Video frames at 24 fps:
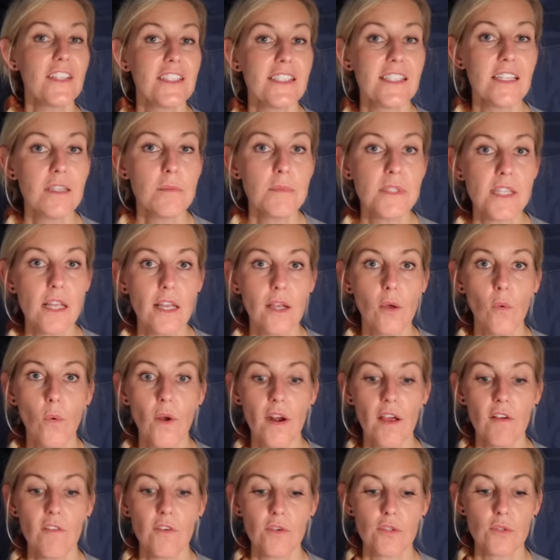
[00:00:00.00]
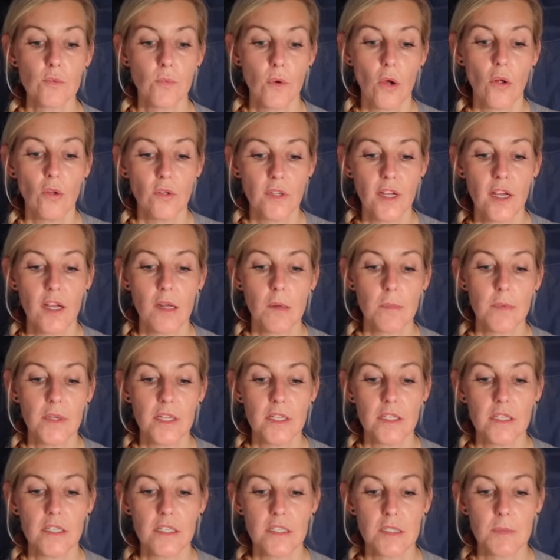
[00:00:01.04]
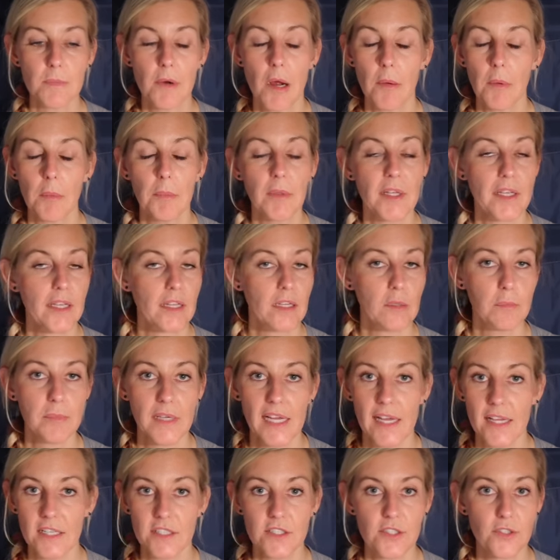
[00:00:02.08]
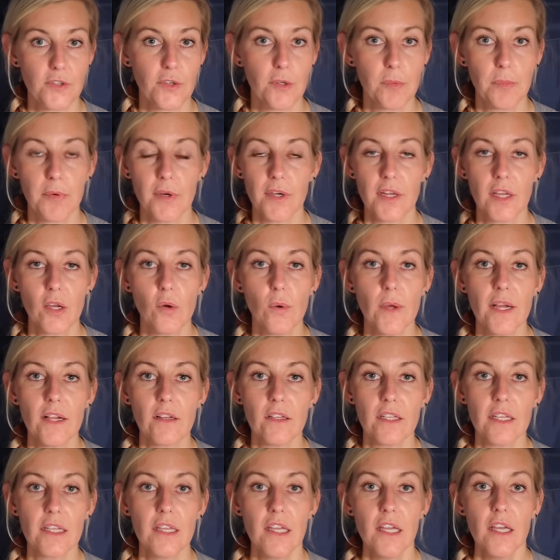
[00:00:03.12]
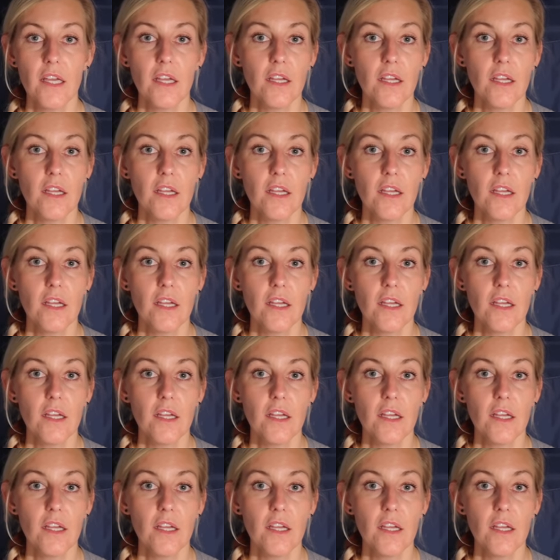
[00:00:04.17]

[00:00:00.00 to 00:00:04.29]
it seems like whatever's rolled up is probably going to pass through pretty quickly,